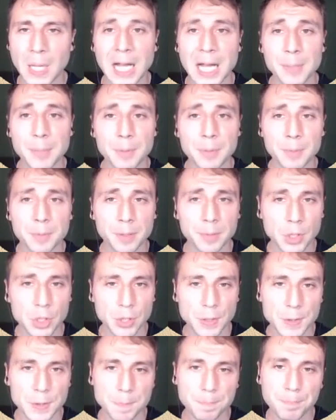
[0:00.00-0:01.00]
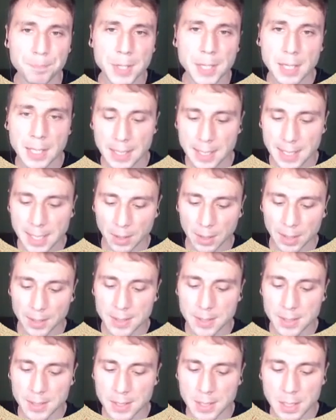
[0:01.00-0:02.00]
admin permissions. Now let's
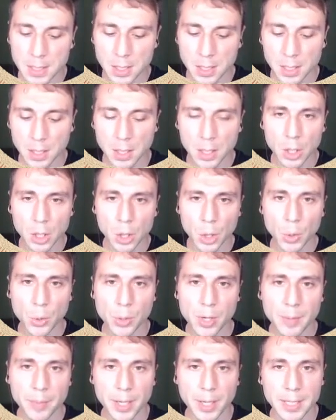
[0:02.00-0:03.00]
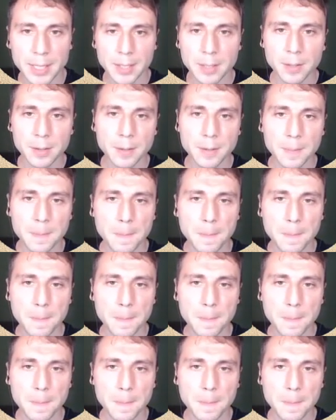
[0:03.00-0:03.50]
see, where am I here?